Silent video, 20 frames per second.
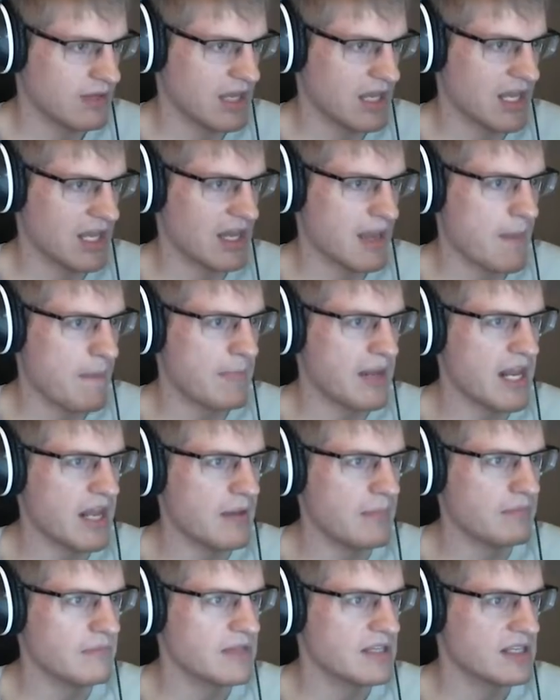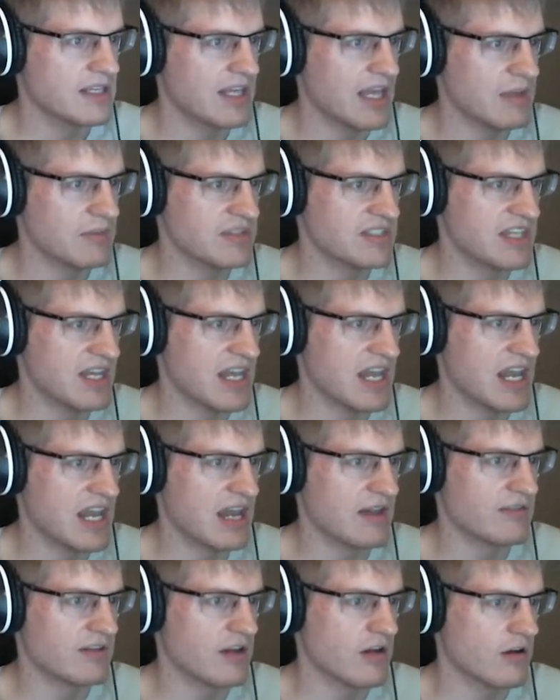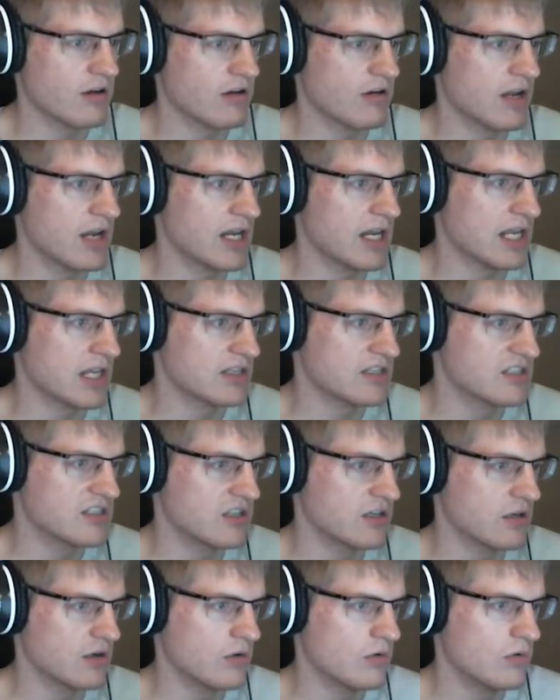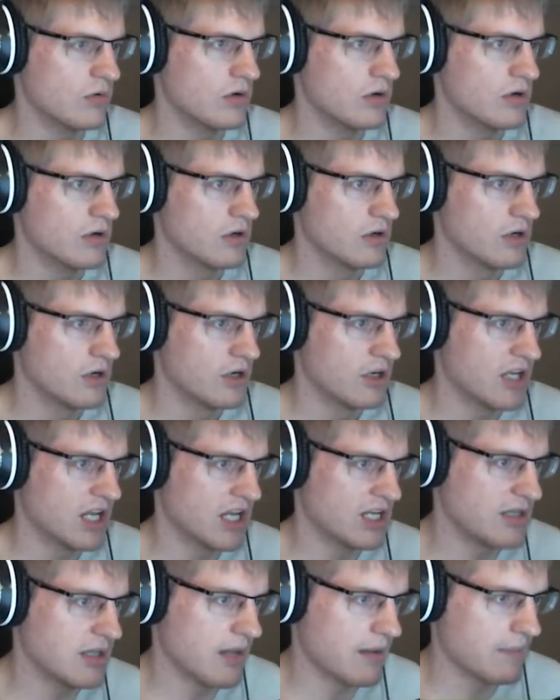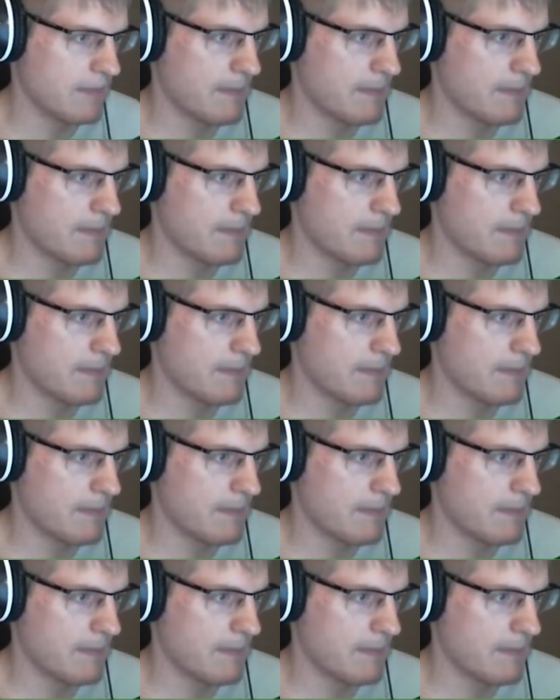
And ba-dip. Game saved. Alrighty, so. Head yeah.